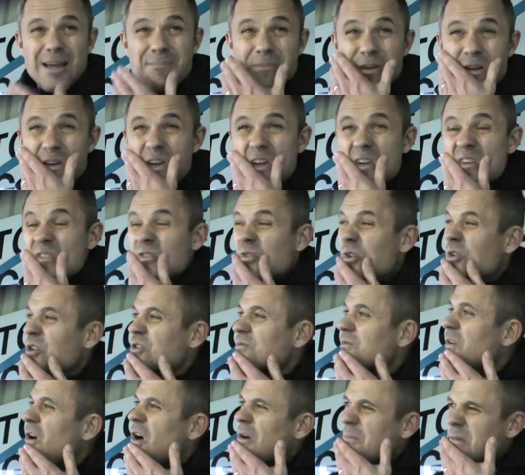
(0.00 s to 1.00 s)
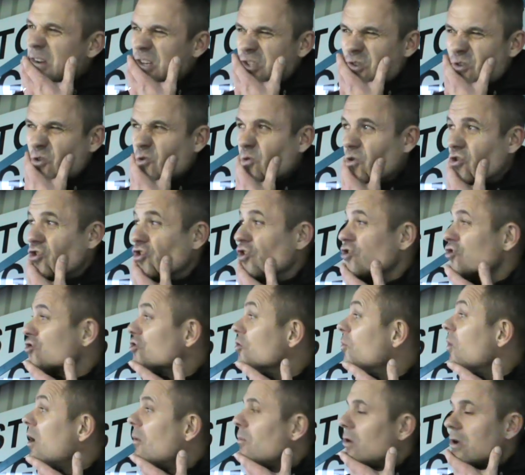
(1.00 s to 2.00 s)
It took us 5 minutes just to adjust to
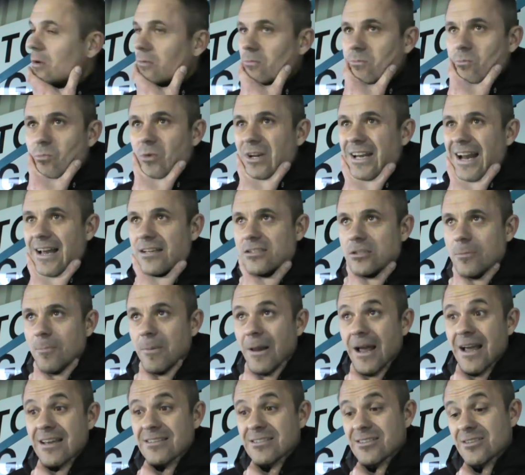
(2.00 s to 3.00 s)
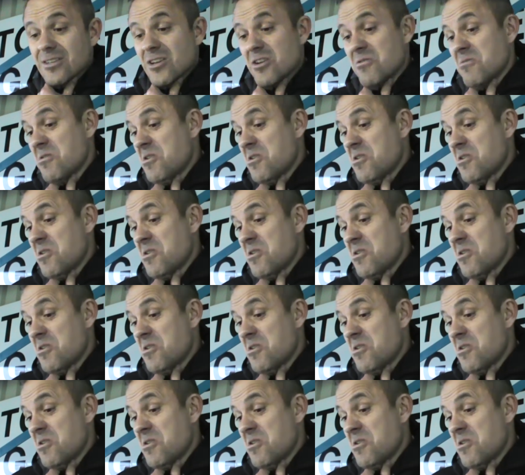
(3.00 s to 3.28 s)
what we'd asked the players to do.